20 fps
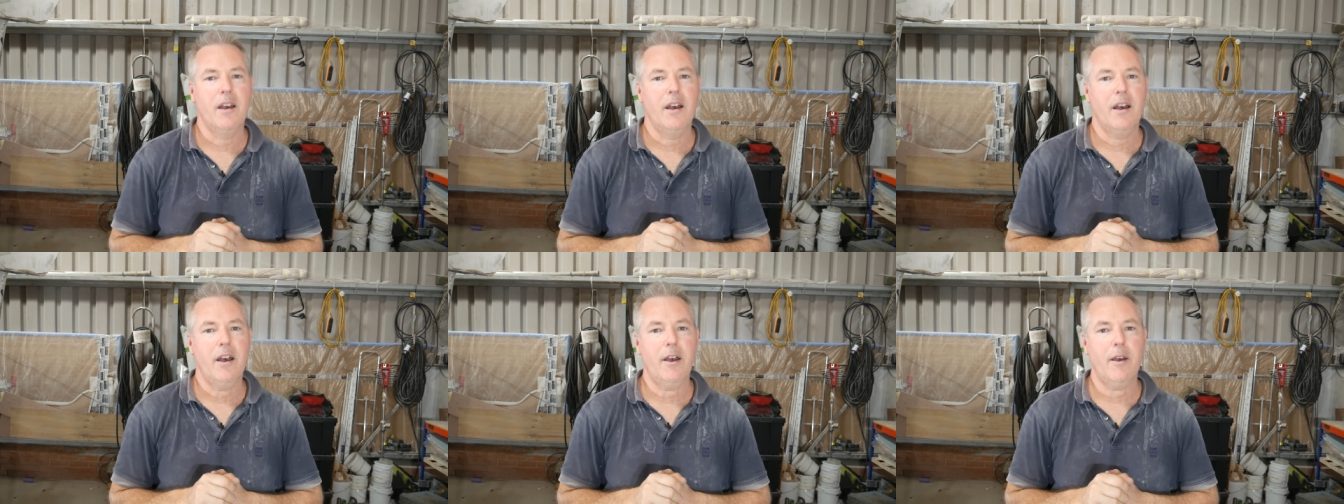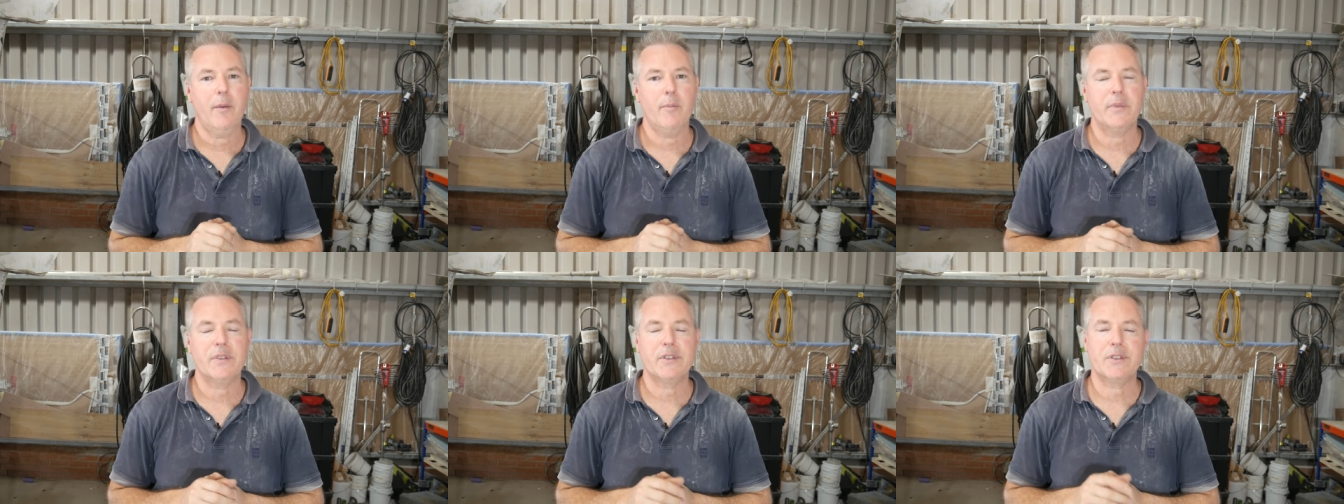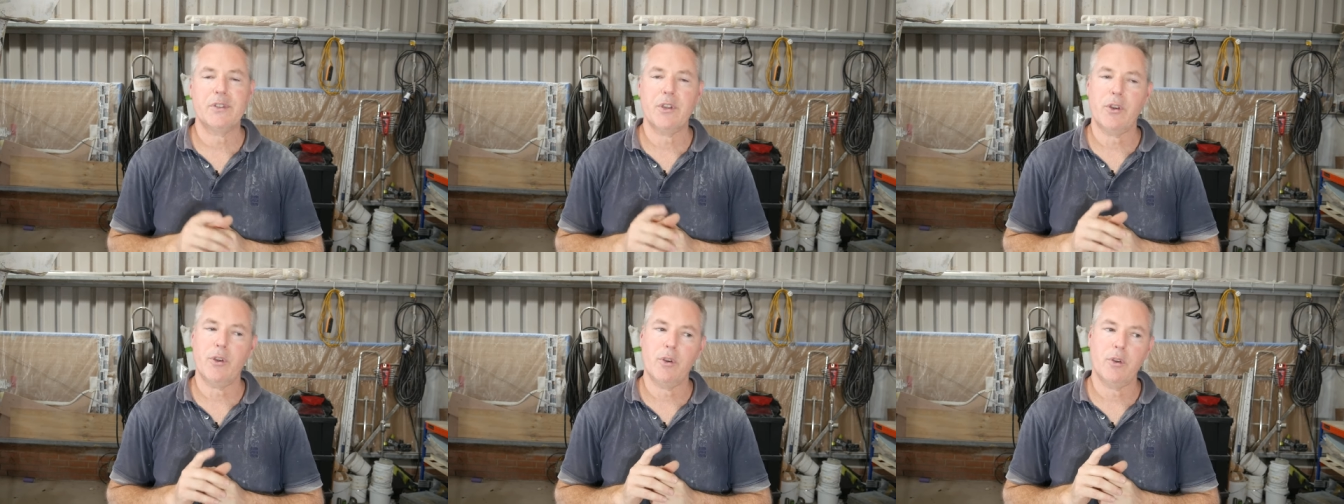Um,
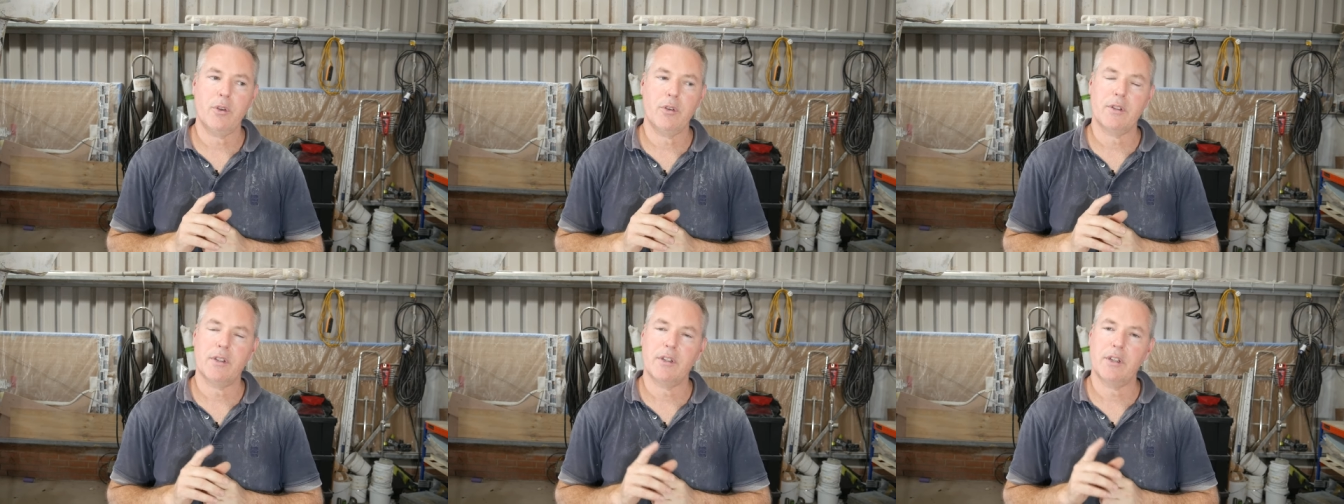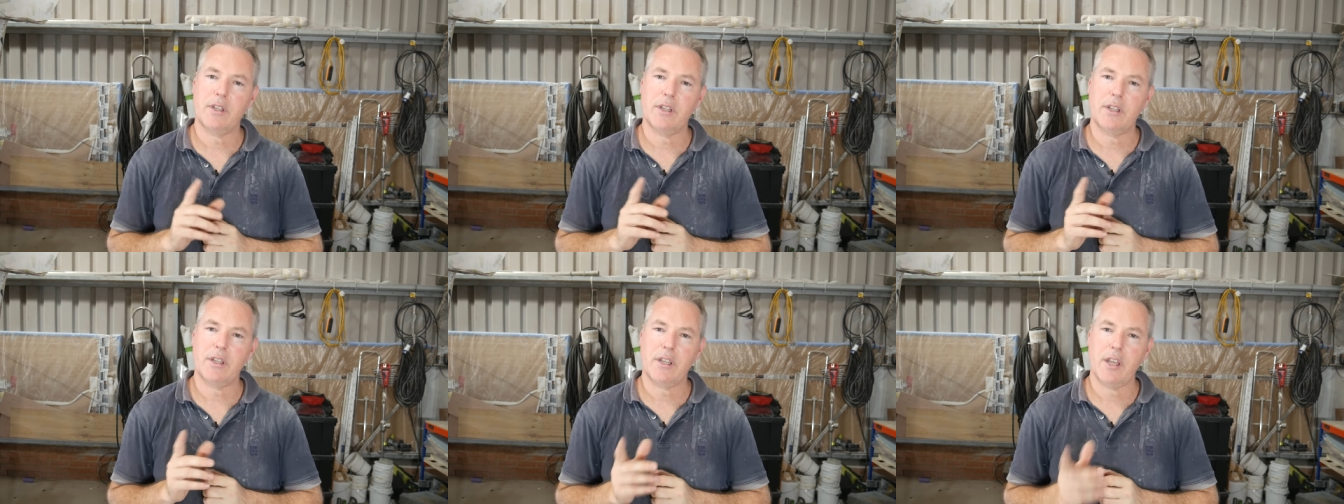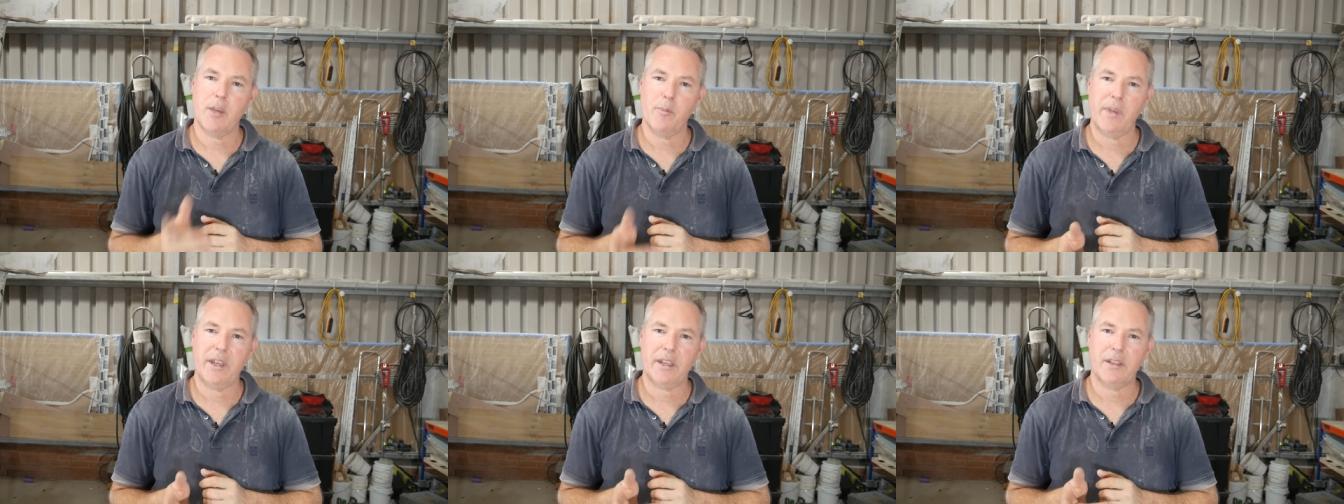so
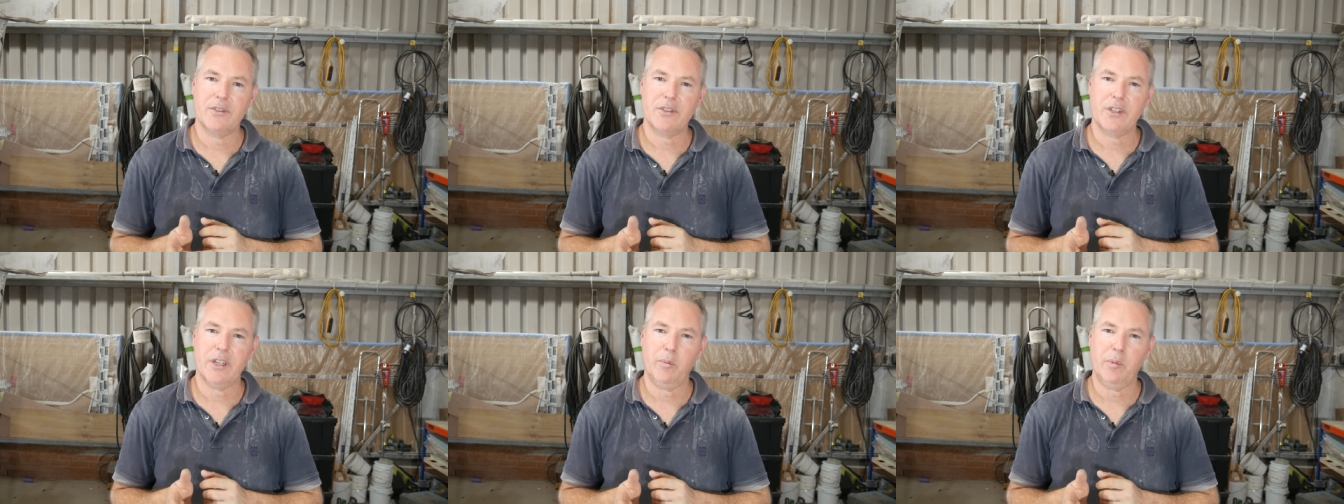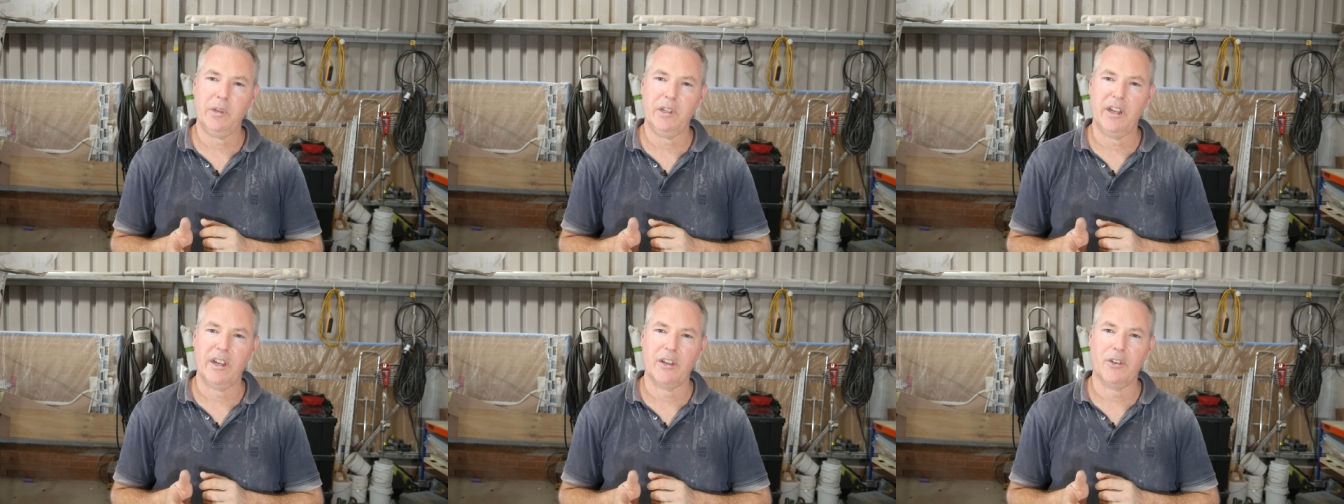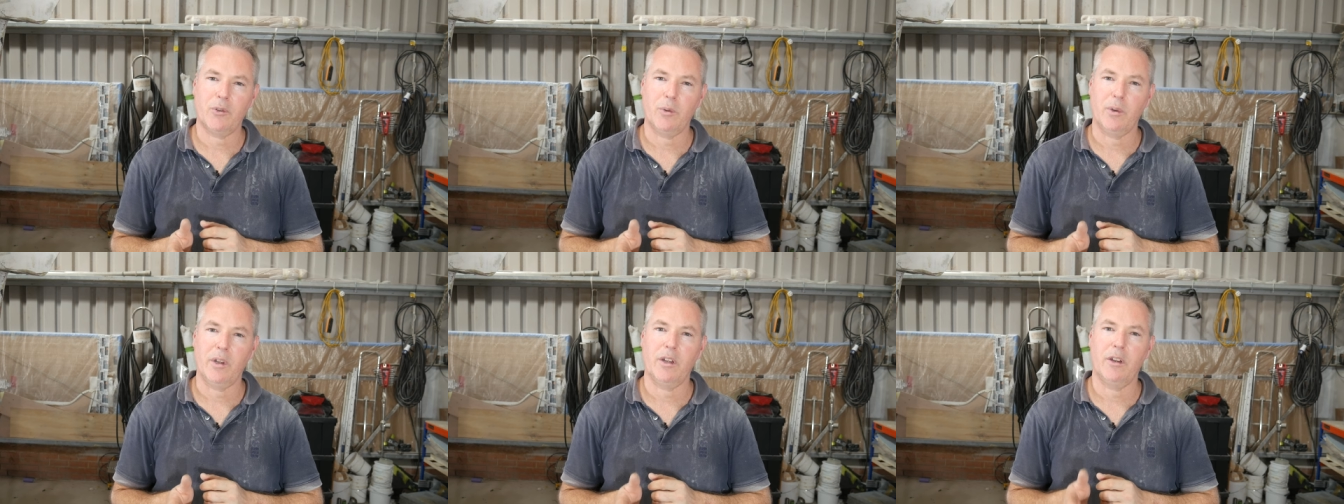come back and see me
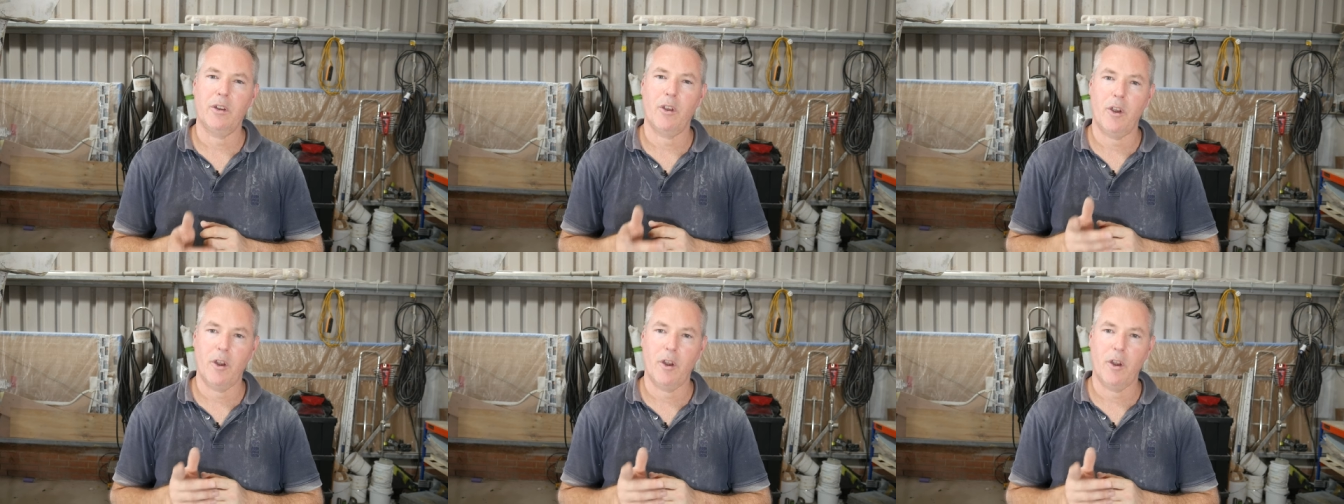next week.